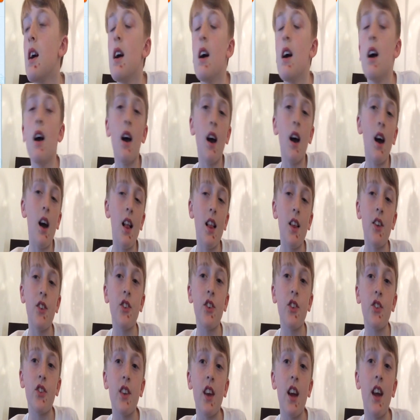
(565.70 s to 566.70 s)
Let's
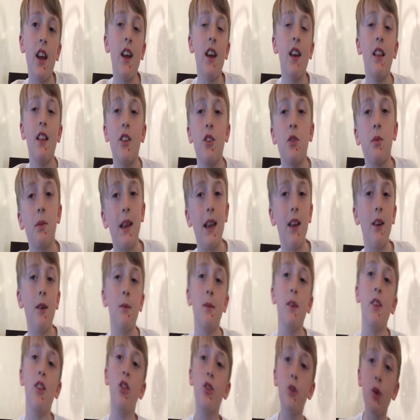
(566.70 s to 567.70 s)
just sign in and speed it up
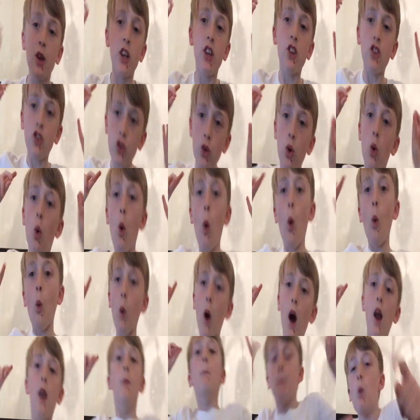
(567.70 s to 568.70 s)
in 3, 2,
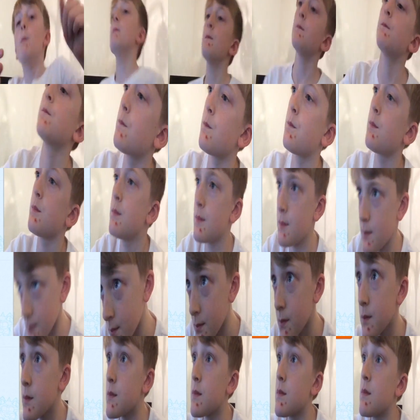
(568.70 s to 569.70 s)
1. I'm
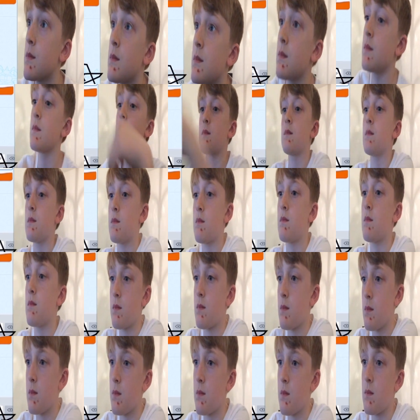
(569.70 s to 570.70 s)

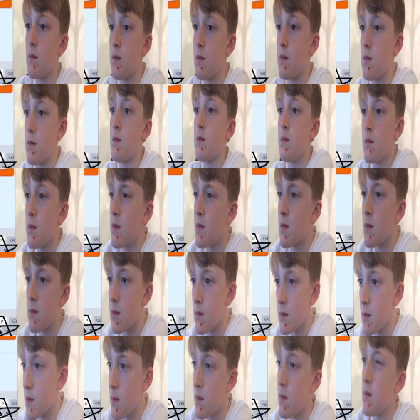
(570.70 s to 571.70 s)
walking through
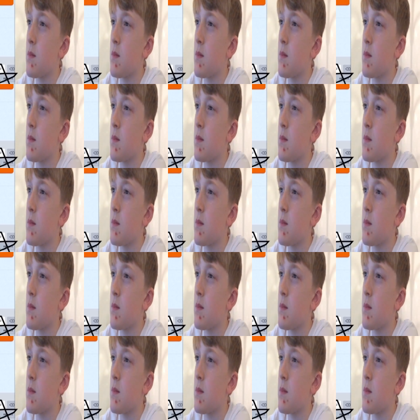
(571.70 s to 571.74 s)
the